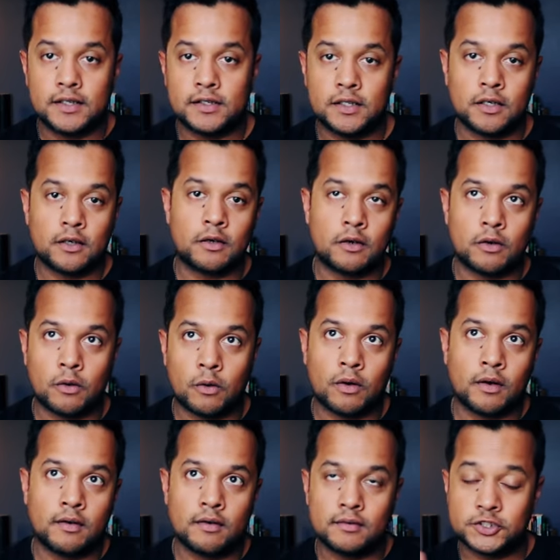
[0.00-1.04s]
this year
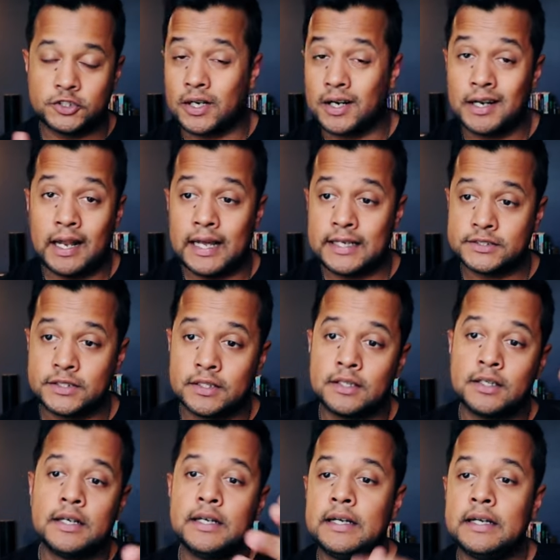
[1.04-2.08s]
or started last
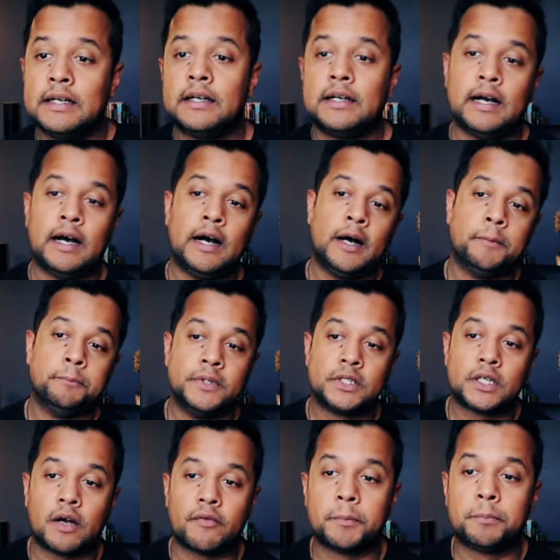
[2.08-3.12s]
year, um,
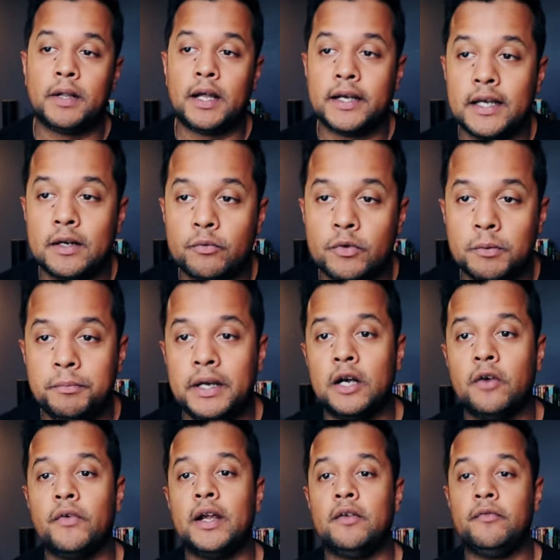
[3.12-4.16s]
Discover plugin will be a
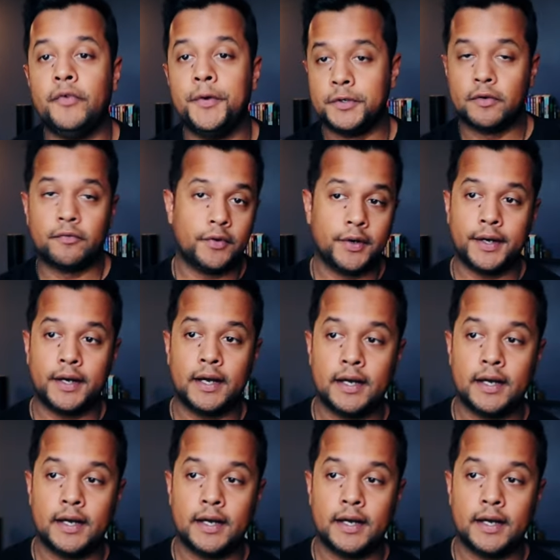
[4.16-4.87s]
great feature for you